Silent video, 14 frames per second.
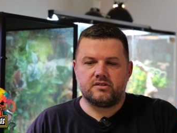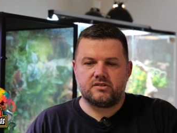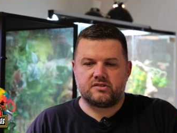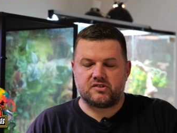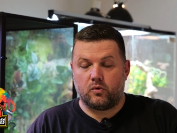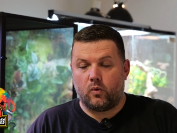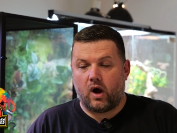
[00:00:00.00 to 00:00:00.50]

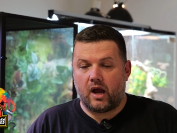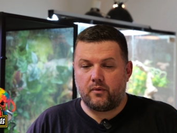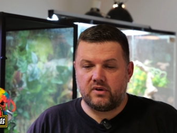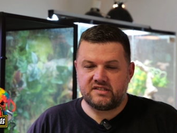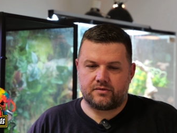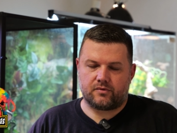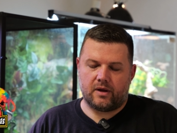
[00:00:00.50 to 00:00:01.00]
So why
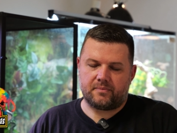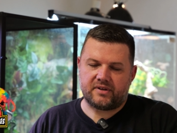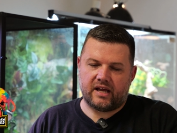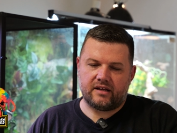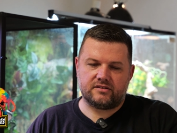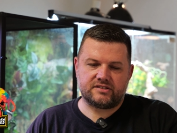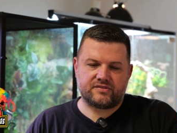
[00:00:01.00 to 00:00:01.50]
was it
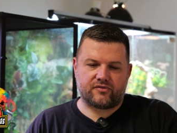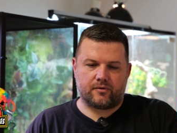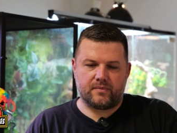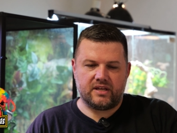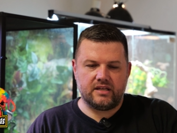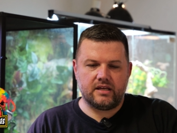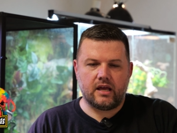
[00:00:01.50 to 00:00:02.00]
reptiles
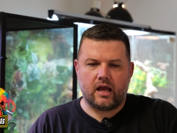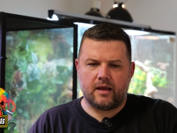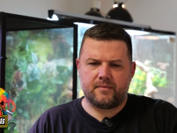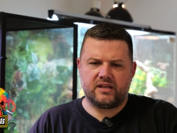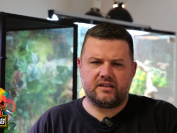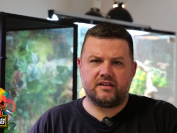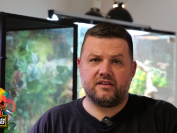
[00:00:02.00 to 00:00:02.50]
for me?
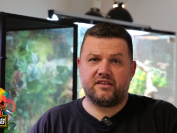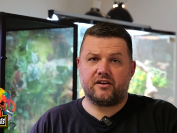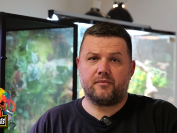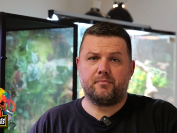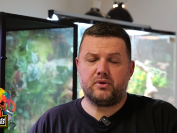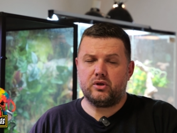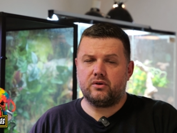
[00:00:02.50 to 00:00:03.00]
I mean,
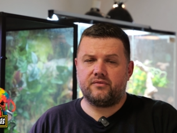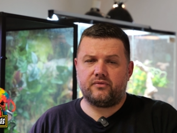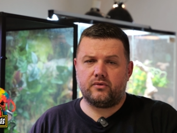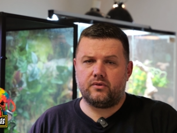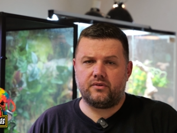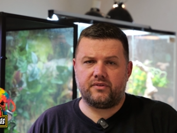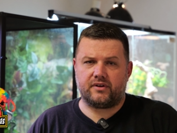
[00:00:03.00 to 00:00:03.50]
they're
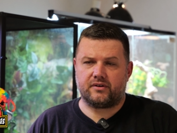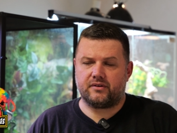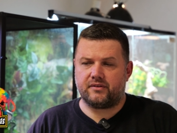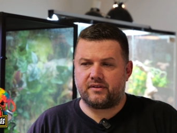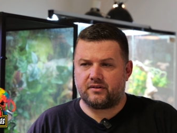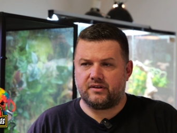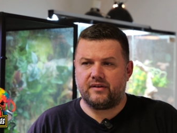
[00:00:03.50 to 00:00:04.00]
beautiful.
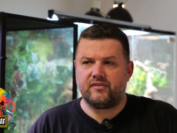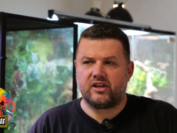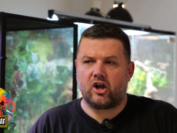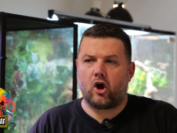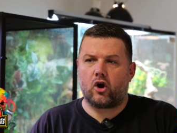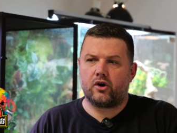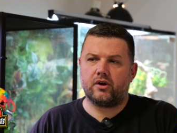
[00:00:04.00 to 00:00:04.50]
They're they're
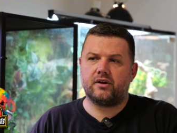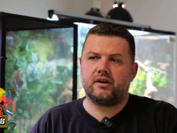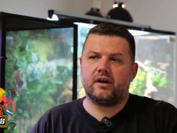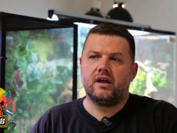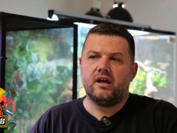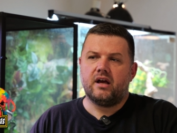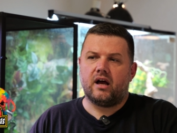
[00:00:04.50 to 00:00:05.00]
living art.
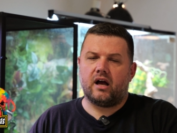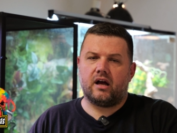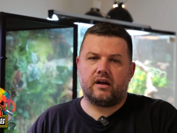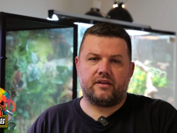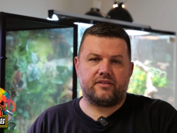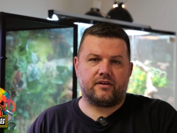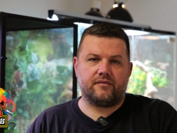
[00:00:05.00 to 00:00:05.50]

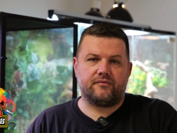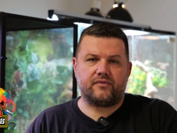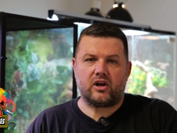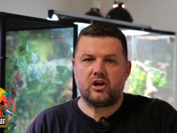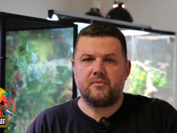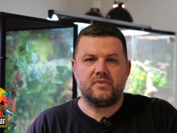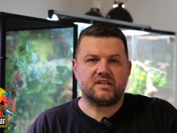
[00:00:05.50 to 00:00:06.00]
Uh, they're
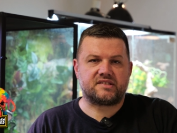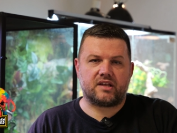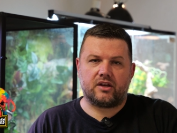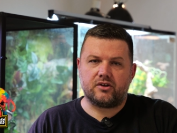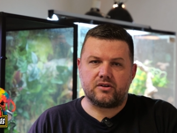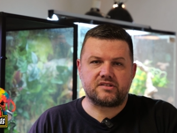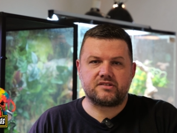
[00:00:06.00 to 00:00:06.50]
very
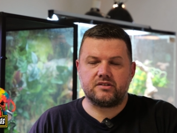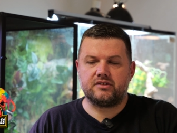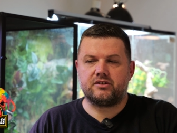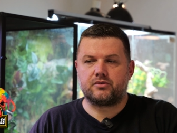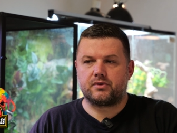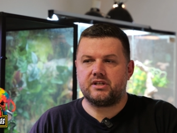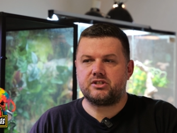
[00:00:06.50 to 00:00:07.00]

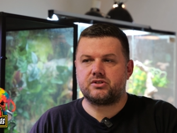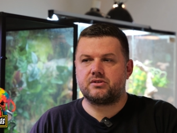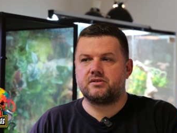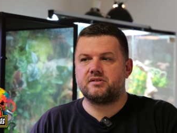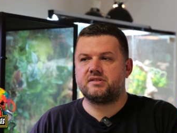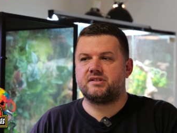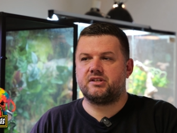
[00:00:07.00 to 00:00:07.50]
misunderstood
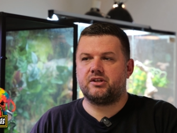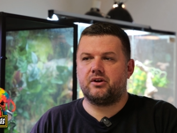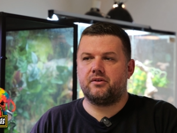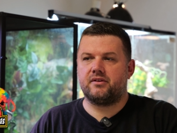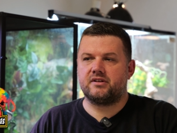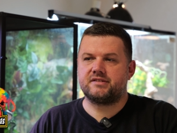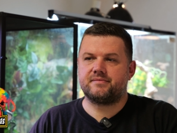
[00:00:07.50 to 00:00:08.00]
creatures. You
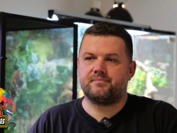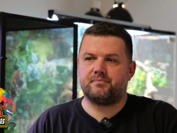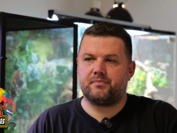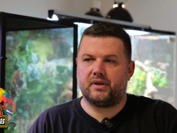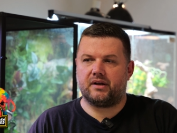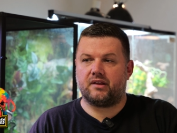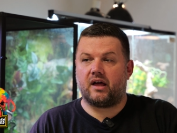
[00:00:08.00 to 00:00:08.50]
know, there's
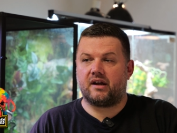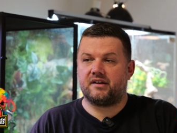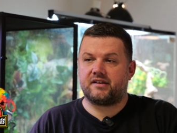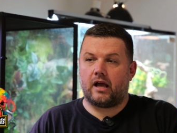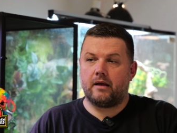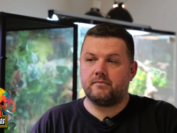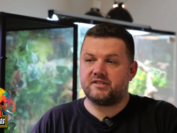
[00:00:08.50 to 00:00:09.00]
been a lot
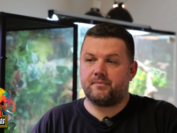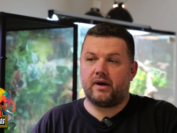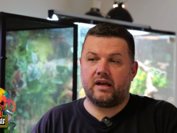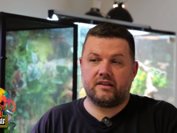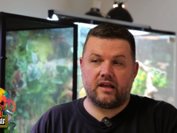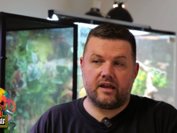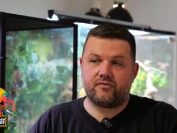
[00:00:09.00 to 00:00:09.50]
of times in
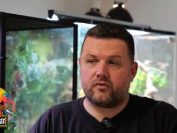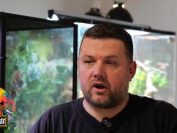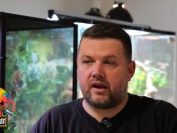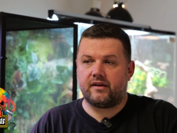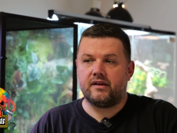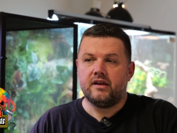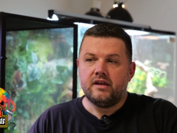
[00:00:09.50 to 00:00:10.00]
my life
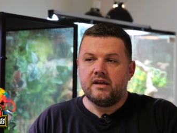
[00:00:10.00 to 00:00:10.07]
where I